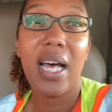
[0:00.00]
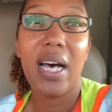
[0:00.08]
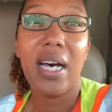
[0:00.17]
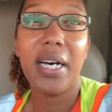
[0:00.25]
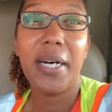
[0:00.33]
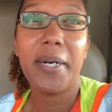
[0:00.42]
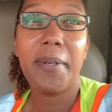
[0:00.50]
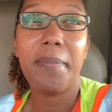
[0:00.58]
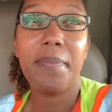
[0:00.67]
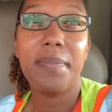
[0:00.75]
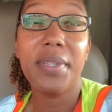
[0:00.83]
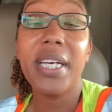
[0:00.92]

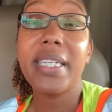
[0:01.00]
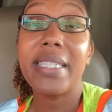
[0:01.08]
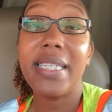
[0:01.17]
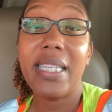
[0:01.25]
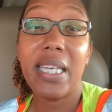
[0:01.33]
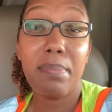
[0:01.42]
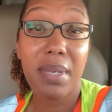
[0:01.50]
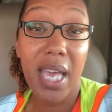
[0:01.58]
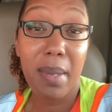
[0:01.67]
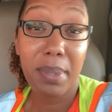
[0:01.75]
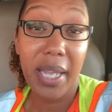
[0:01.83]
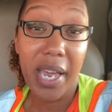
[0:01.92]
um, luckily, the
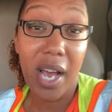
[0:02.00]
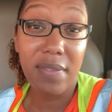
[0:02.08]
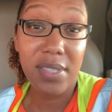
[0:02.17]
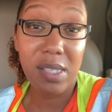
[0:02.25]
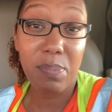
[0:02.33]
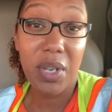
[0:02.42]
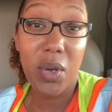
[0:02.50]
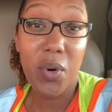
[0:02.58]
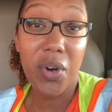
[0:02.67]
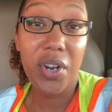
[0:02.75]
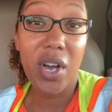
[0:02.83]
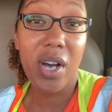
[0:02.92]
NBA playoffs has been
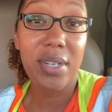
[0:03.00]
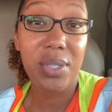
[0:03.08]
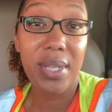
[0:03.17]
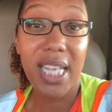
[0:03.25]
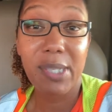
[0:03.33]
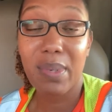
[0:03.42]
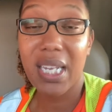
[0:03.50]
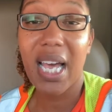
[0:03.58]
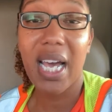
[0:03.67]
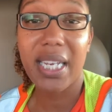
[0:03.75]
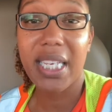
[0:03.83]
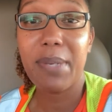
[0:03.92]
going on, so that's been
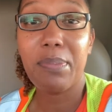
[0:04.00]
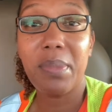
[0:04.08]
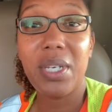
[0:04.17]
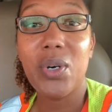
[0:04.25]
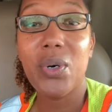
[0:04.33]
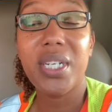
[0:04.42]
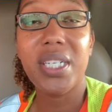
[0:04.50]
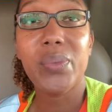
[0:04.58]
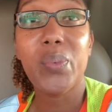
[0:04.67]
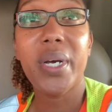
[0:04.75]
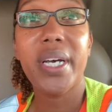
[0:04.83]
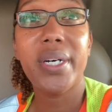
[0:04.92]
kind of keeping me going as
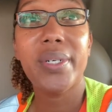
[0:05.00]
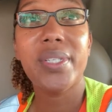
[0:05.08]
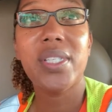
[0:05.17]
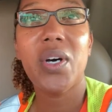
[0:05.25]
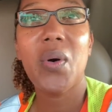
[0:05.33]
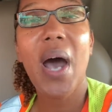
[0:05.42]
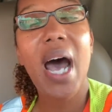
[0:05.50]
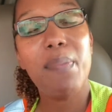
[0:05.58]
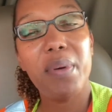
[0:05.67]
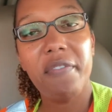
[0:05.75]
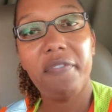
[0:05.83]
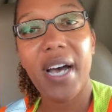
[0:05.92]
well. So I've
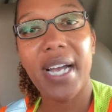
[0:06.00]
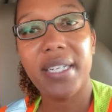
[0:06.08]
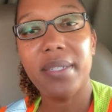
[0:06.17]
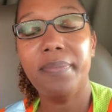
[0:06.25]
been finding,